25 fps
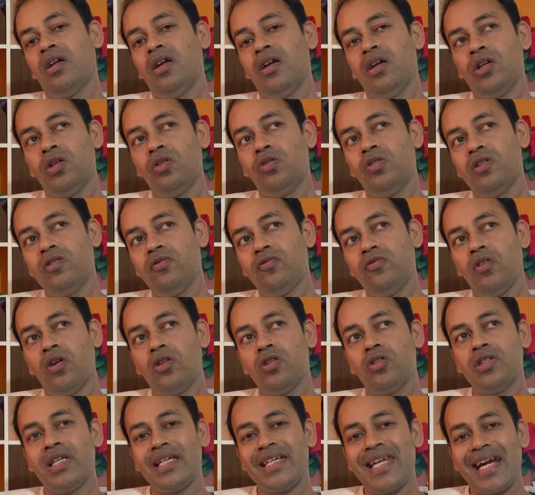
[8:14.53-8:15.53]
Don't
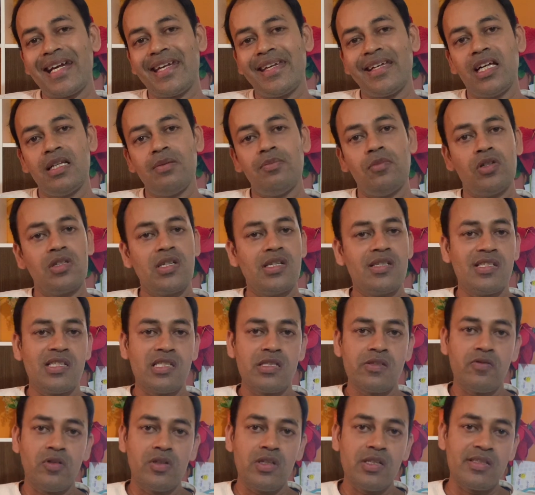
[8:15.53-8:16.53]
follow the tactical model
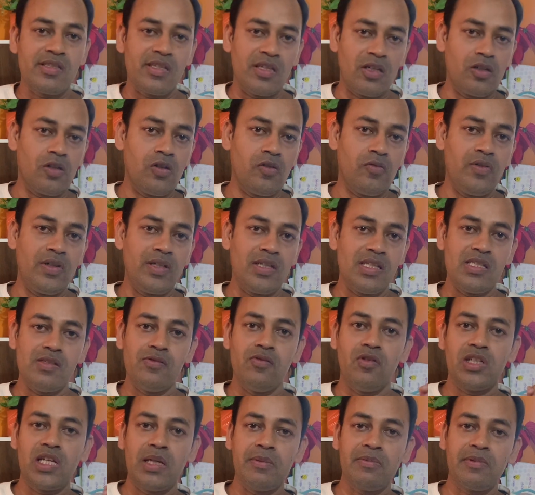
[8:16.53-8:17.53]
just for the sake of it, is
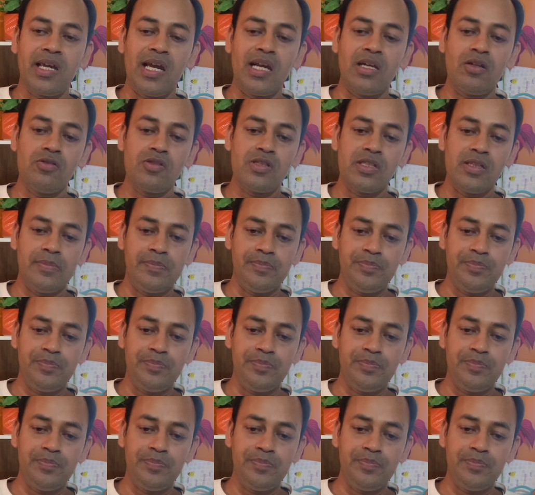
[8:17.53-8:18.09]
what I'm trying to say.